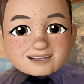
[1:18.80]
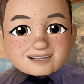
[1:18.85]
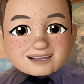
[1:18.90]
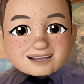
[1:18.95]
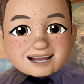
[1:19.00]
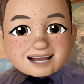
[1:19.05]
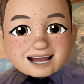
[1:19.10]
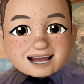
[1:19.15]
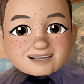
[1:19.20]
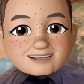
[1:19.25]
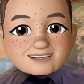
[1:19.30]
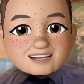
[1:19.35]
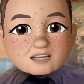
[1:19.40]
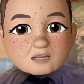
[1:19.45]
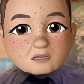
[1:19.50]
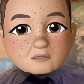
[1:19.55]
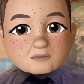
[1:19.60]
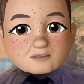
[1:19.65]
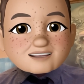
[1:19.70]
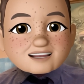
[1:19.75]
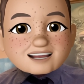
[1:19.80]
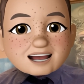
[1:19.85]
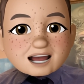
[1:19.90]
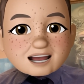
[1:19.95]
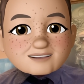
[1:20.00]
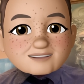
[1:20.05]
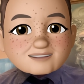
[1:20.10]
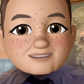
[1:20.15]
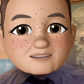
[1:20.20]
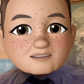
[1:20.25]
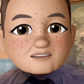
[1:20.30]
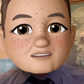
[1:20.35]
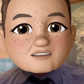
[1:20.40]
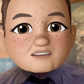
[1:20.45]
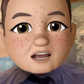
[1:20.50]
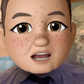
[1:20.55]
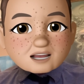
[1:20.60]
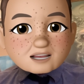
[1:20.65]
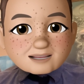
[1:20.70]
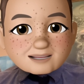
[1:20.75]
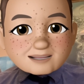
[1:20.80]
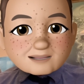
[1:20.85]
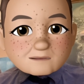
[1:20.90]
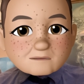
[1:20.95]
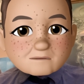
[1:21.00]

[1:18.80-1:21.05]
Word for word: and deals with guns and drugs.